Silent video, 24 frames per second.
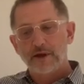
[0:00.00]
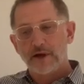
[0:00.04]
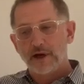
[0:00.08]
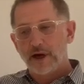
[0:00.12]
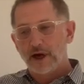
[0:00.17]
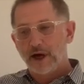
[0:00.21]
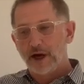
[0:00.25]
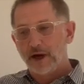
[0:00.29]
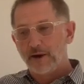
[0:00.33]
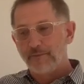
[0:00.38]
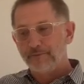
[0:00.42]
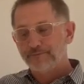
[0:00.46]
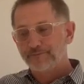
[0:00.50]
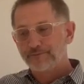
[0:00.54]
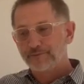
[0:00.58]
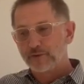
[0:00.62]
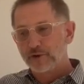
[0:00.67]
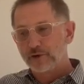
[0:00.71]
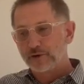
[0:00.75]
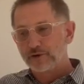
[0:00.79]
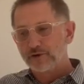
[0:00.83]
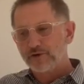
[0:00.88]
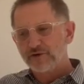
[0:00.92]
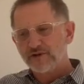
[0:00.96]
Um,
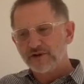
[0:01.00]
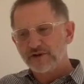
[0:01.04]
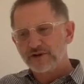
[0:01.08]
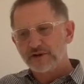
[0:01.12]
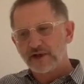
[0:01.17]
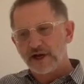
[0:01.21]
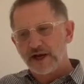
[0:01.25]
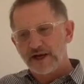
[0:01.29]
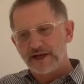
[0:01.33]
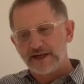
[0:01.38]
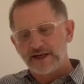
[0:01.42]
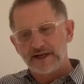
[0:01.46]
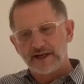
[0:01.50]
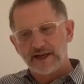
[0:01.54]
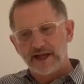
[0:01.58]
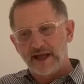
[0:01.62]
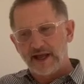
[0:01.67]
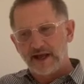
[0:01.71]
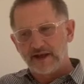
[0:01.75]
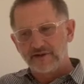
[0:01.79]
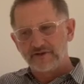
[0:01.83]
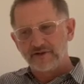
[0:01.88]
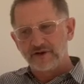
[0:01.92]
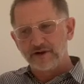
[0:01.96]
Lucent Lighting
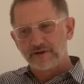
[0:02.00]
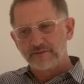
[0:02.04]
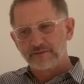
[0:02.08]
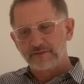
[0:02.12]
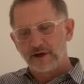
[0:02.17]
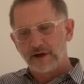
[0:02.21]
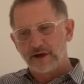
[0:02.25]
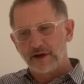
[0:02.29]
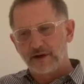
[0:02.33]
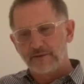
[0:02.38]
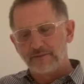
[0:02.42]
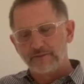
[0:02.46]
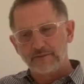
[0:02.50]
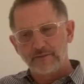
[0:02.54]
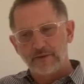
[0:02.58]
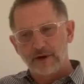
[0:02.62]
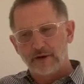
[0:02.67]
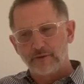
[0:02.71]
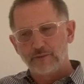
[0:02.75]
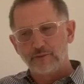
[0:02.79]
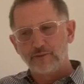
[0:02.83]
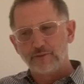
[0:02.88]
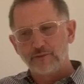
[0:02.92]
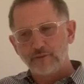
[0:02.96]
has a, a,
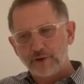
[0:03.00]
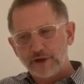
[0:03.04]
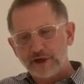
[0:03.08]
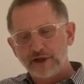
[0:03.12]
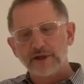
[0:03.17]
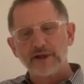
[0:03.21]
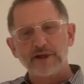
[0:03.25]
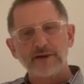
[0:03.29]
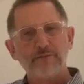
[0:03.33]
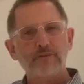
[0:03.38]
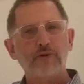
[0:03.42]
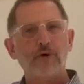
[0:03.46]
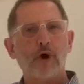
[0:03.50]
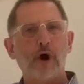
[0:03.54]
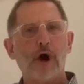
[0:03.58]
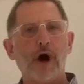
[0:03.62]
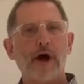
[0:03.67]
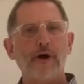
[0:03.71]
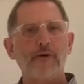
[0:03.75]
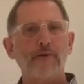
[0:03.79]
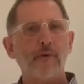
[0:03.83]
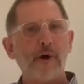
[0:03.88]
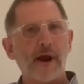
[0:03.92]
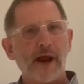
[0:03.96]
a, really
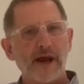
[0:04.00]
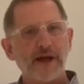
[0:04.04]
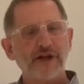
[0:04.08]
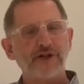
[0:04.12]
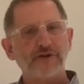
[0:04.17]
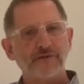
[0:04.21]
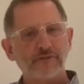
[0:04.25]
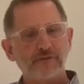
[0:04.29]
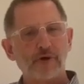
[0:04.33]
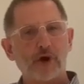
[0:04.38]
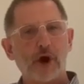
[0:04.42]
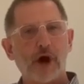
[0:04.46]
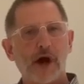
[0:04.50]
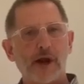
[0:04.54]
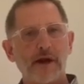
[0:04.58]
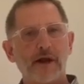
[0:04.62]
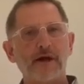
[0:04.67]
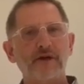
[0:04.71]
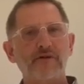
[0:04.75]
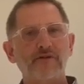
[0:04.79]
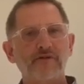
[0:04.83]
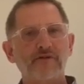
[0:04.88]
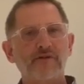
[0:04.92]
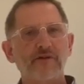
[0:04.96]
broad range of
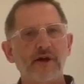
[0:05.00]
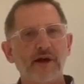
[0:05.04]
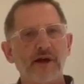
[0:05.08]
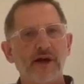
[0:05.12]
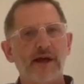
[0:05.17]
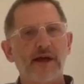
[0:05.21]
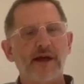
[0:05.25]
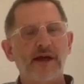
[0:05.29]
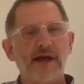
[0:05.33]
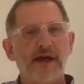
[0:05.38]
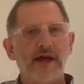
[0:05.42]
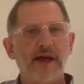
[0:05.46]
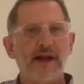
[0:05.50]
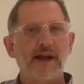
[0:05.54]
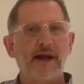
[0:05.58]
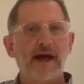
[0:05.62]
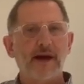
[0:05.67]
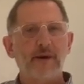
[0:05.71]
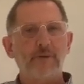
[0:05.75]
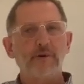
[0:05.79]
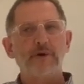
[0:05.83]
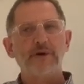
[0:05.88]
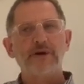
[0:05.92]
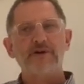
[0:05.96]
products, and
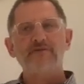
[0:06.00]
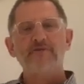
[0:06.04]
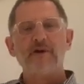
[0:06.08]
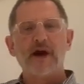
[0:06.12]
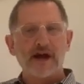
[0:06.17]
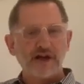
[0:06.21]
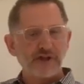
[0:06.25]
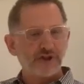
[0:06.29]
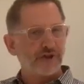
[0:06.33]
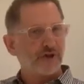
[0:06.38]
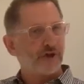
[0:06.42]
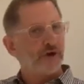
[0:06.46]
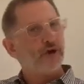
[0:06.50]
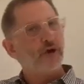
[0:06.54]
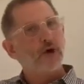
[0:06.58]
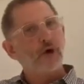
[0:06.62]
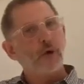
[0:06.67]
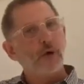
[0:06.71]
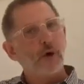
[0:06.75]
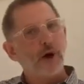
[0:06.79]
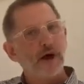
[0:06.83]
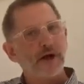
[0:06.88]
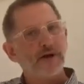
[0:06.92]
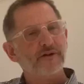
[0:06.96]
I would invite you to go
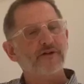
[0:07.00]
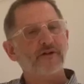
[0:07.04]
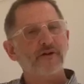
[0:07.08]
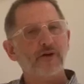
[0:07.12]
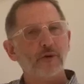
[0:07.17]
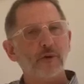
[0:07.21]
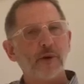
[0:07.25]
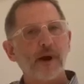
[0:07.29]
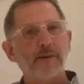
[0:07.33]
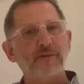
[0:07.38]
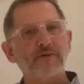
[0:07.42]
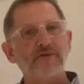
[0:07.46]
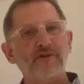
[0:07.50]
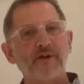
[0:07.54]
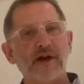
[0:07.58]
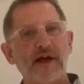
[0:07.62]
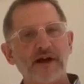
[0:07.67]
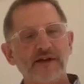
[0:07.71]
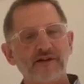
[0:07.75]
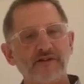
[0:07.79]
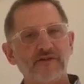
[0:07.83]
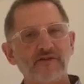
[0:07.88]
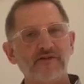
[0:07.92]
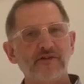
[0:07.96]
on to their
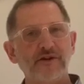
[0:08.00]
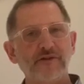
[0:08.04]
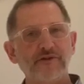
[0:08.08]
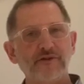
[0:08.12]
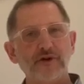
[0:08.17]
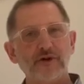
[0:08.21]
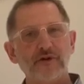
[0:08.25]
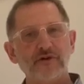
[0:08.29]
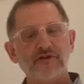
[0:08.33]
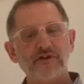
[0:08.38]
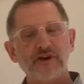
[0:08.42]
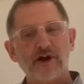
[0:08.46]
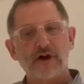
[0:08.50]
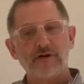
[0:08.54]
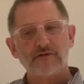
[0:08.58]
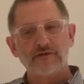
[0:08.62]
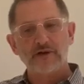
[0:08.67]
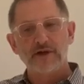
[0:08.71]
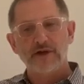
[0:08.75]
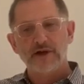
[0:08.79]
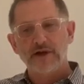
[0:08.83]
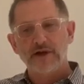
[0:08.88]
website to see for yourself.